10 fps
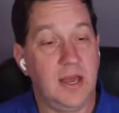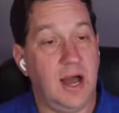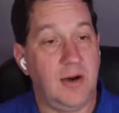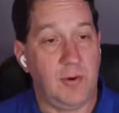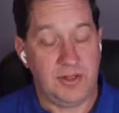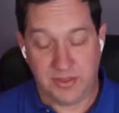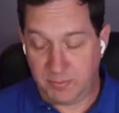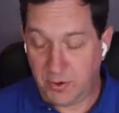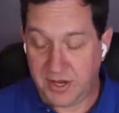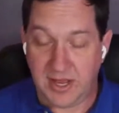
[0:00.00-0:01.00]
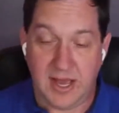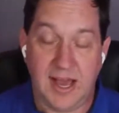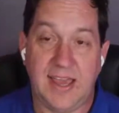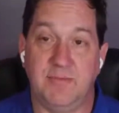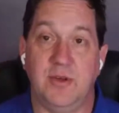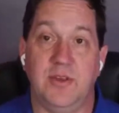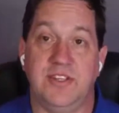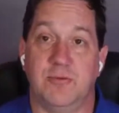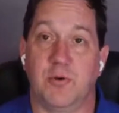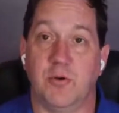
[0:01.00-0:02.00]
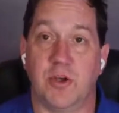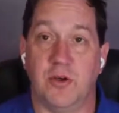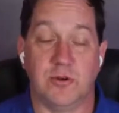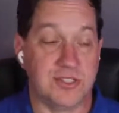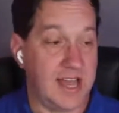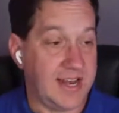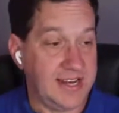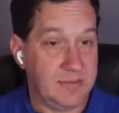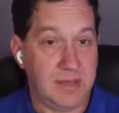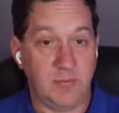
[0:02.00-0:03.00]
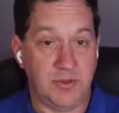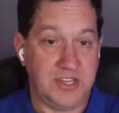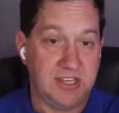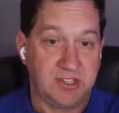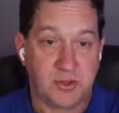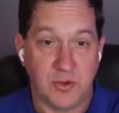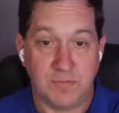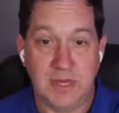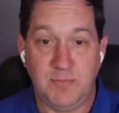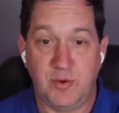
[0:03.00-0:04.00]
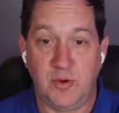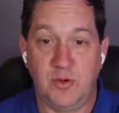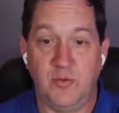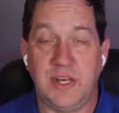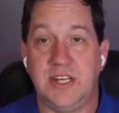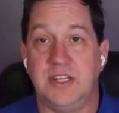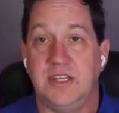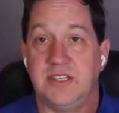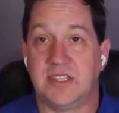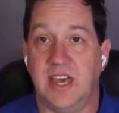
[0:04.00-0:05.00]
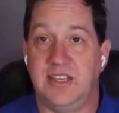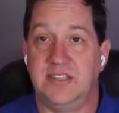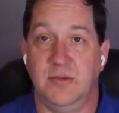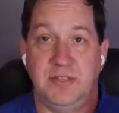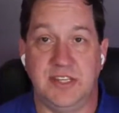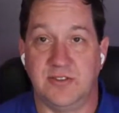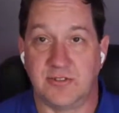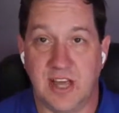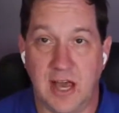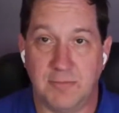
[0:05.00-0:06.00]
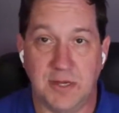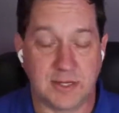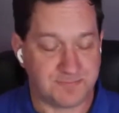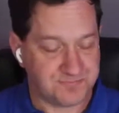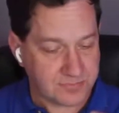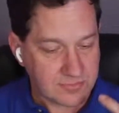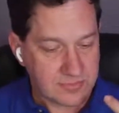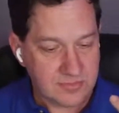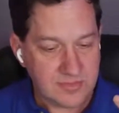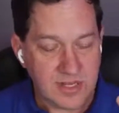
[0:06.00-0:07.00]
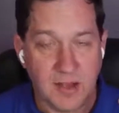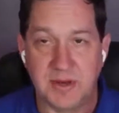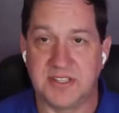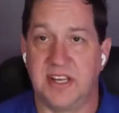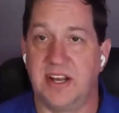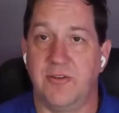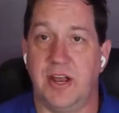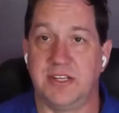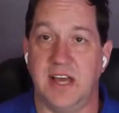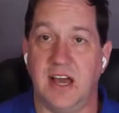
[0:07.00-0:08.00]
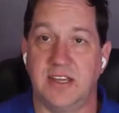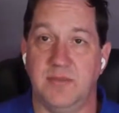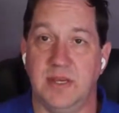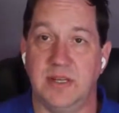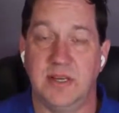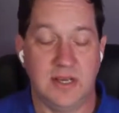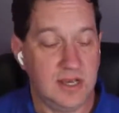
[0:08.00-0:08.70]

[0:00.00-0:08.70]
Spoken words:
The point I am doing as a pro coder is I need to meet with these three people. We need to discuss a particular topic. I'm going to sit down and write a document.